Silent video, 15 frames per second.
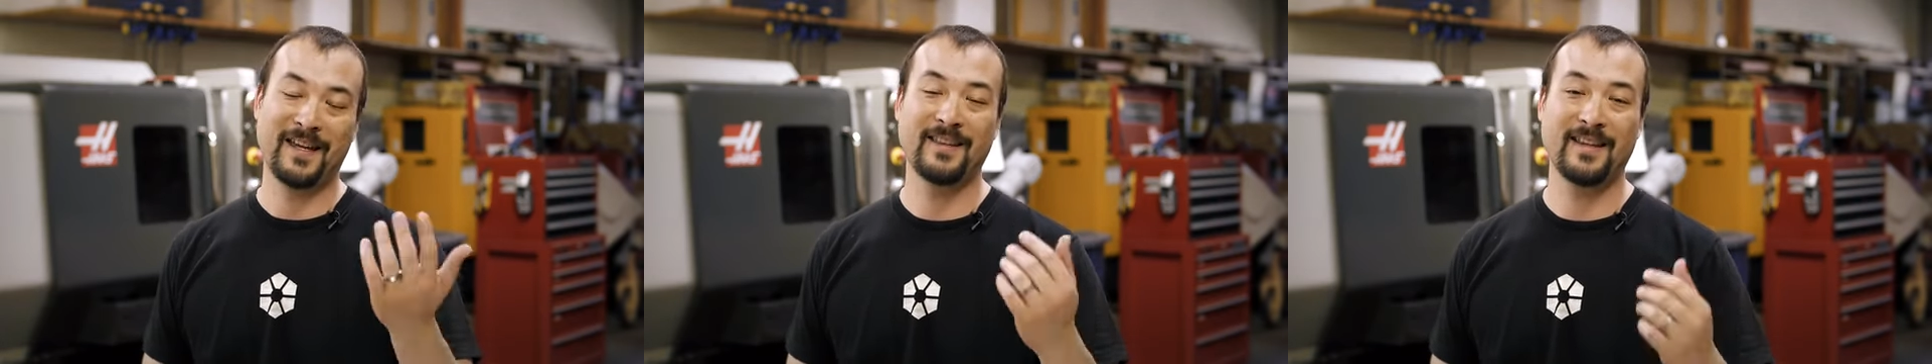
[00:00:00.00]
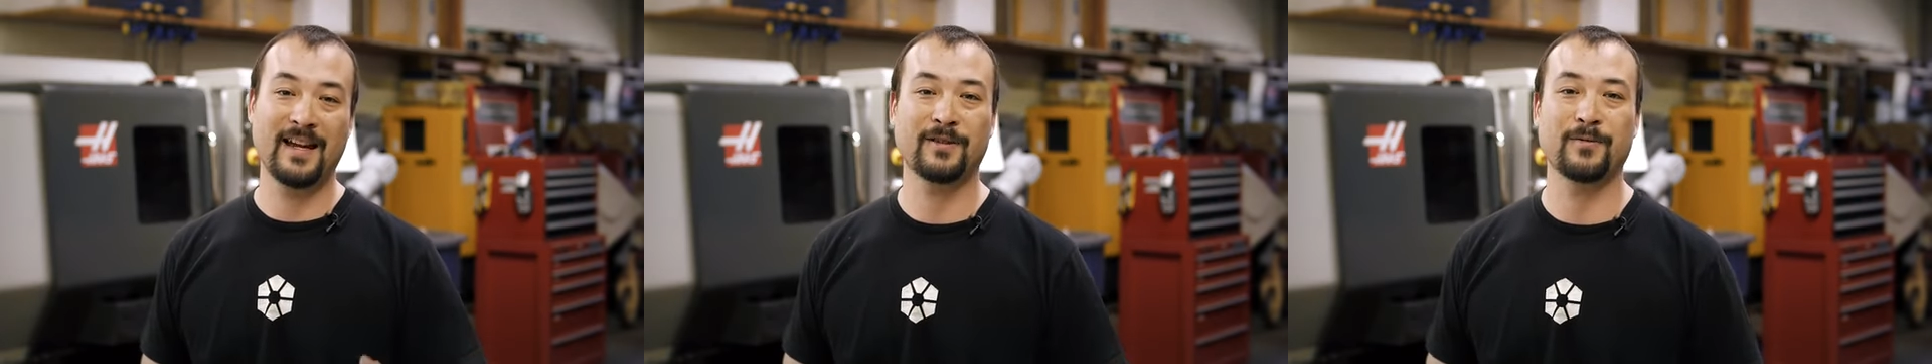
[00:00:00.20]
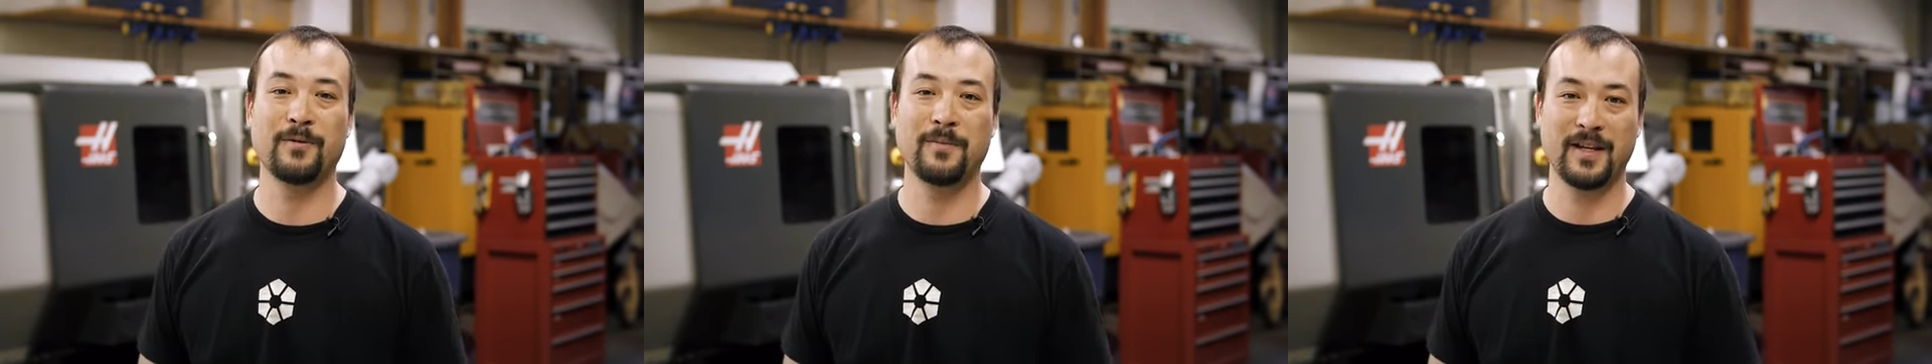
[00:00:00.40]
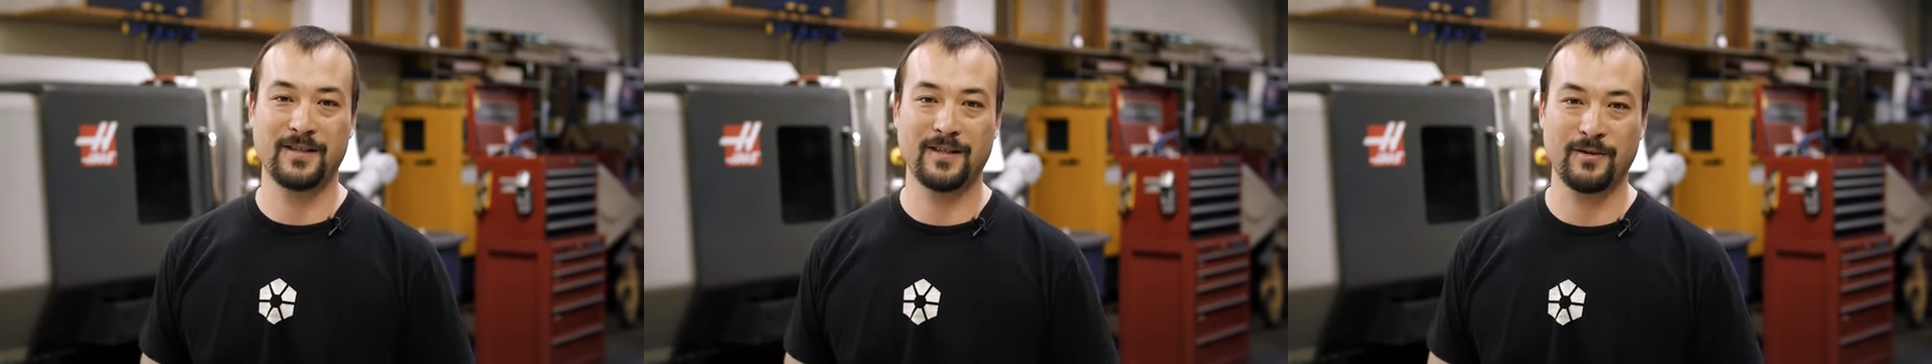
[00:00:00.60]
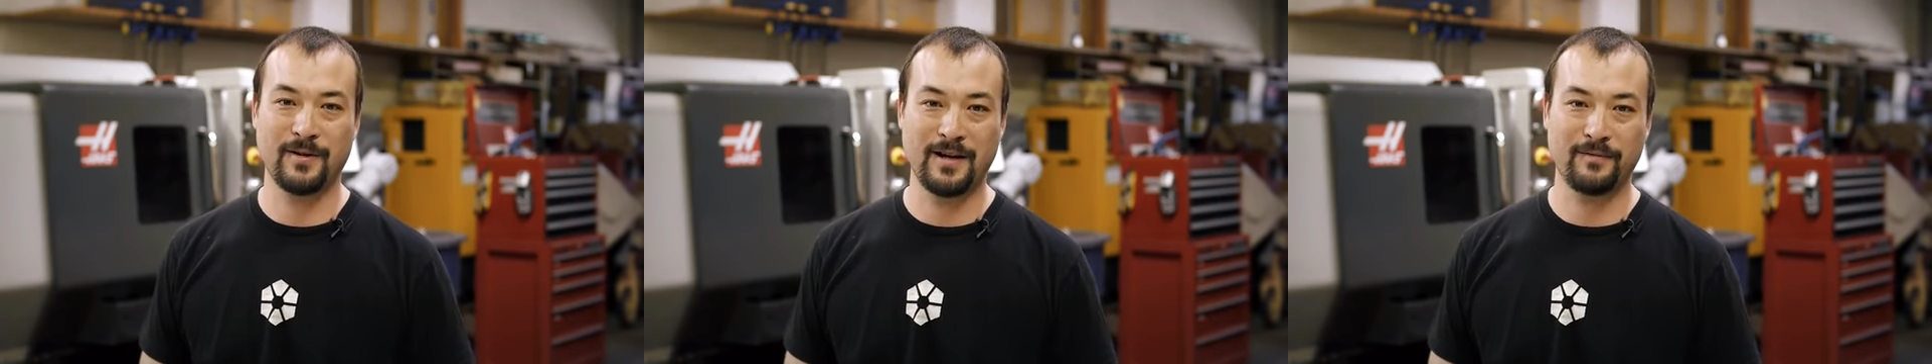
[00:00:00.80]
and that's what
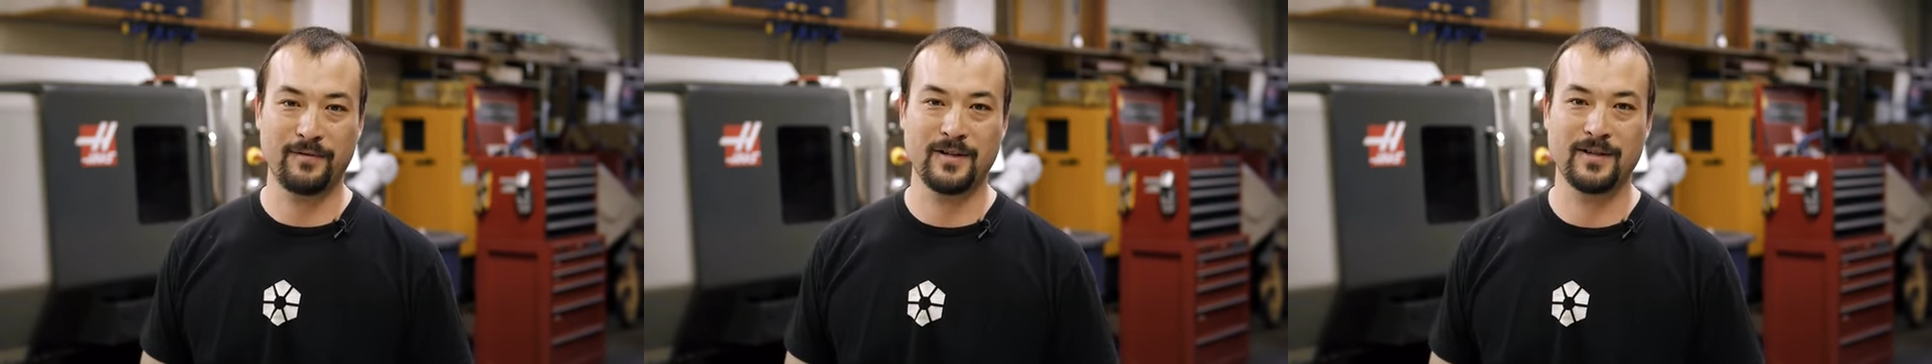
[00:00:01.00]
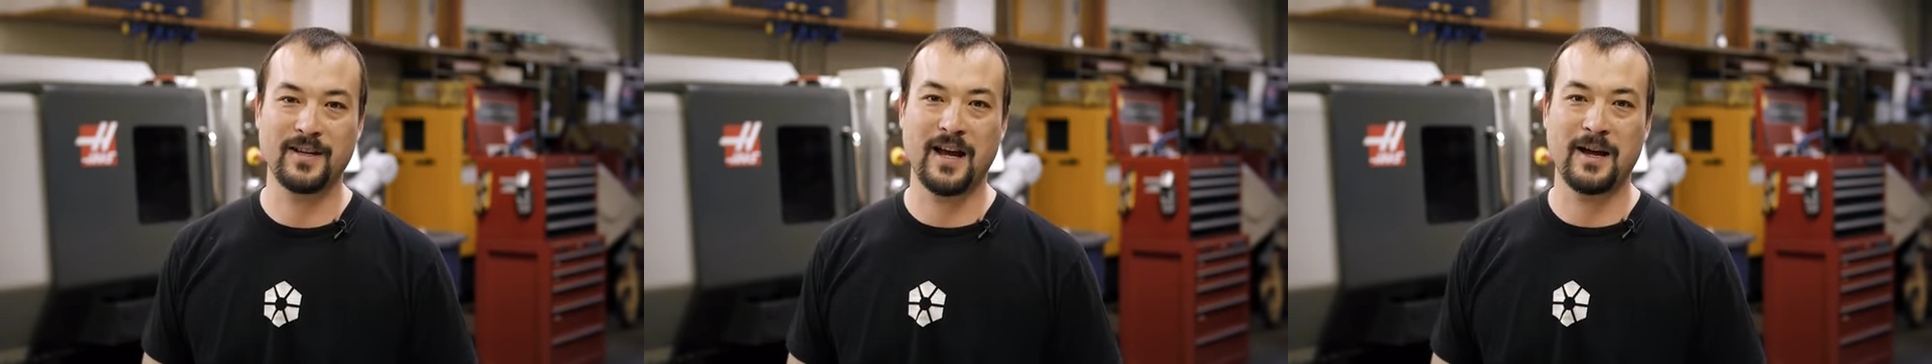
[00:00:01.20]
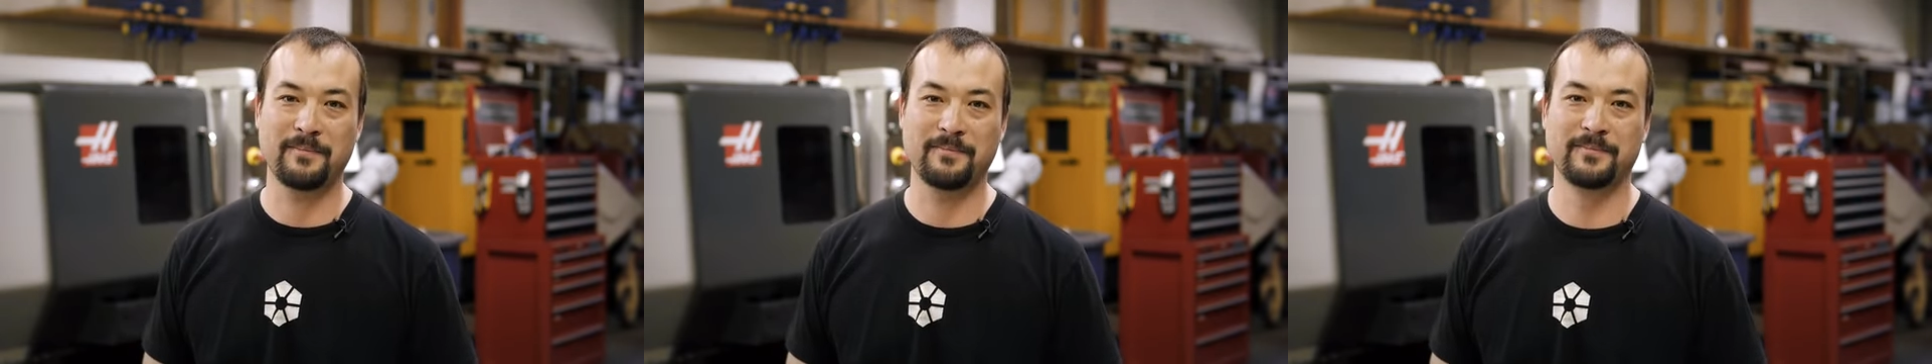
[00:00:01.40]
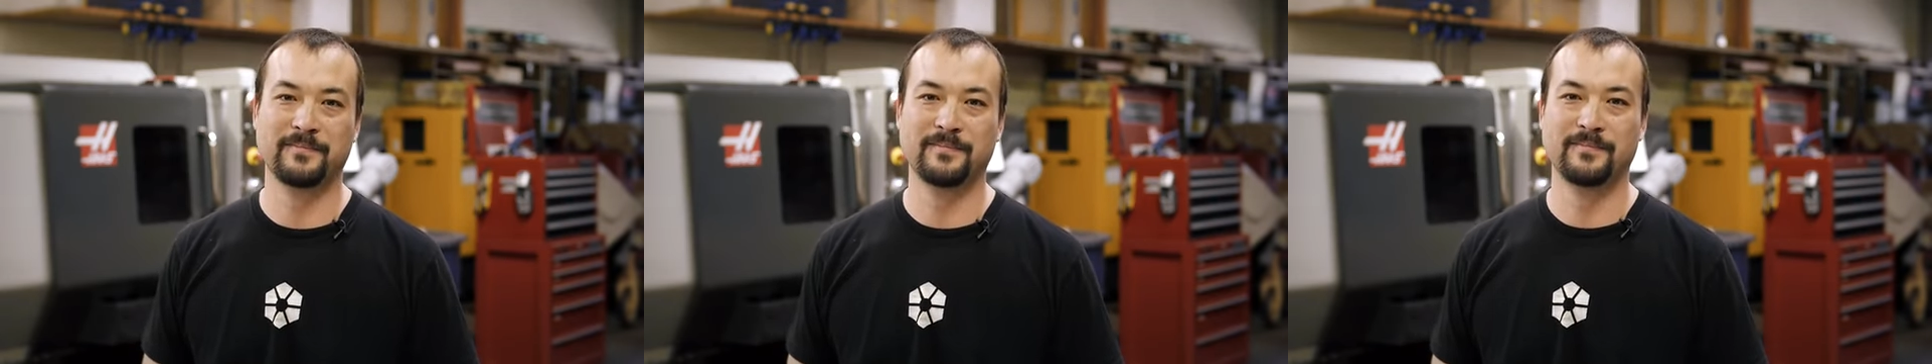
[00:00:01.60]
makes it great for a top.